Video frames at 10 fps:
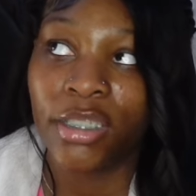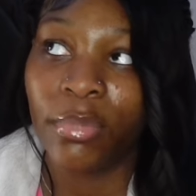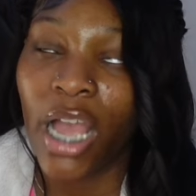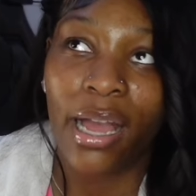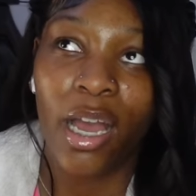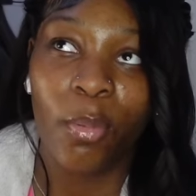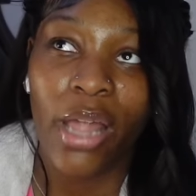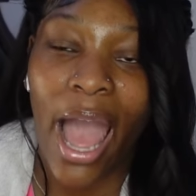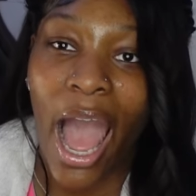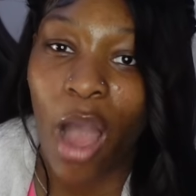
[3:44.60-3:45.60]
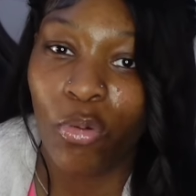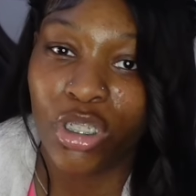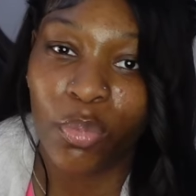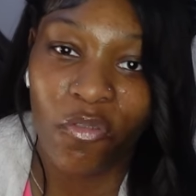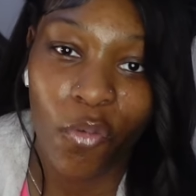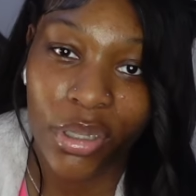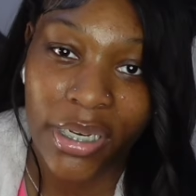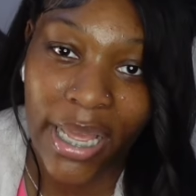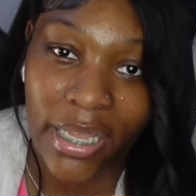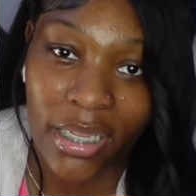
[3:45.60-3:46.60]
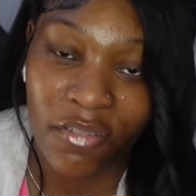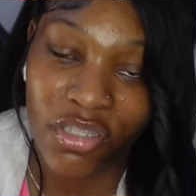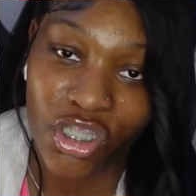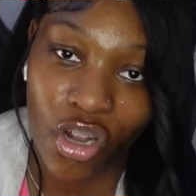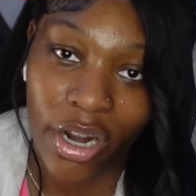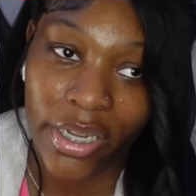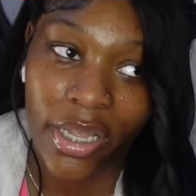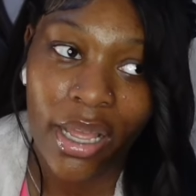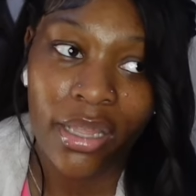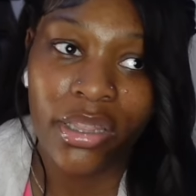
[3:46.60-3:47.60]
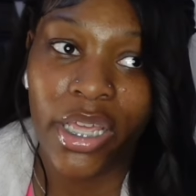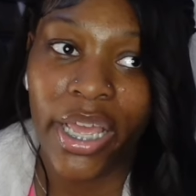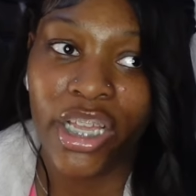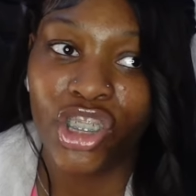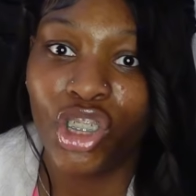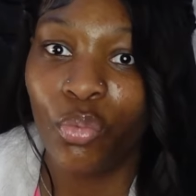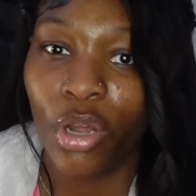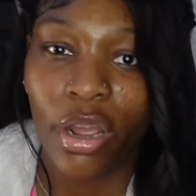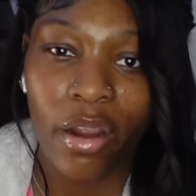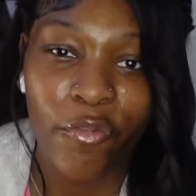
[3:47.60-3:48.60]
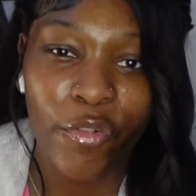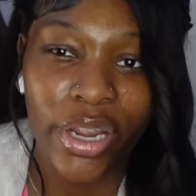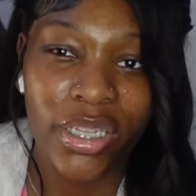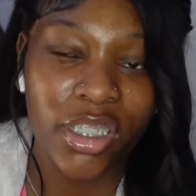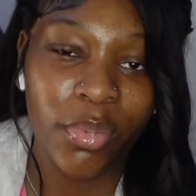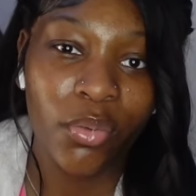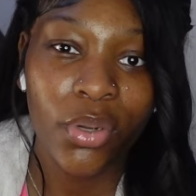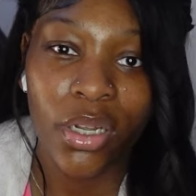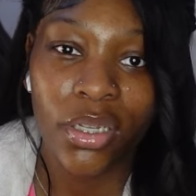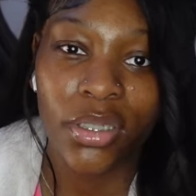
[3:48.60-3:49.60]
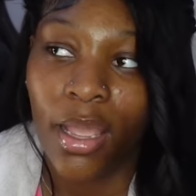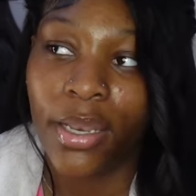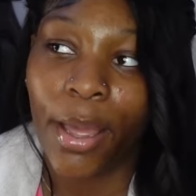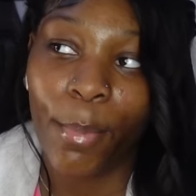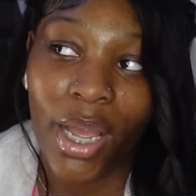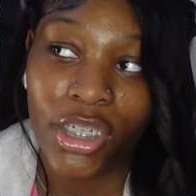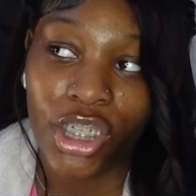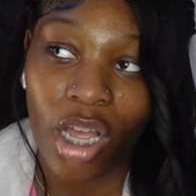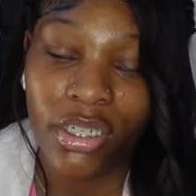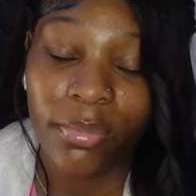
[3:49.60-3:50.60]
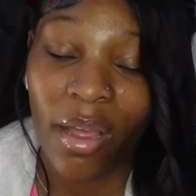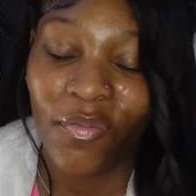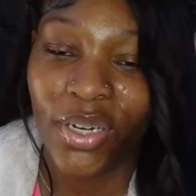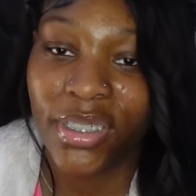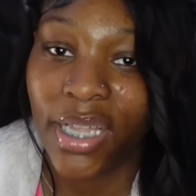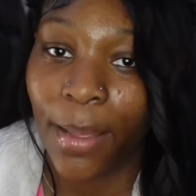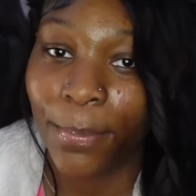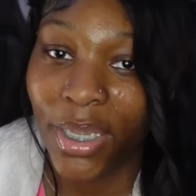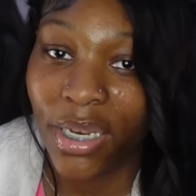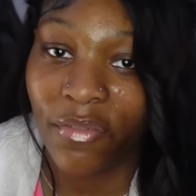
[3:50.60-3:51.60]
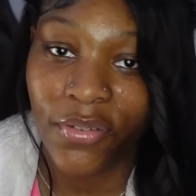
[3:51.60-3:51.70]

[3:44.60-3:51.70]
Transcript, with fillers: to me a couple of hours before the date even started that she wanted her friends to be with us now mind y'all this is my first time meeting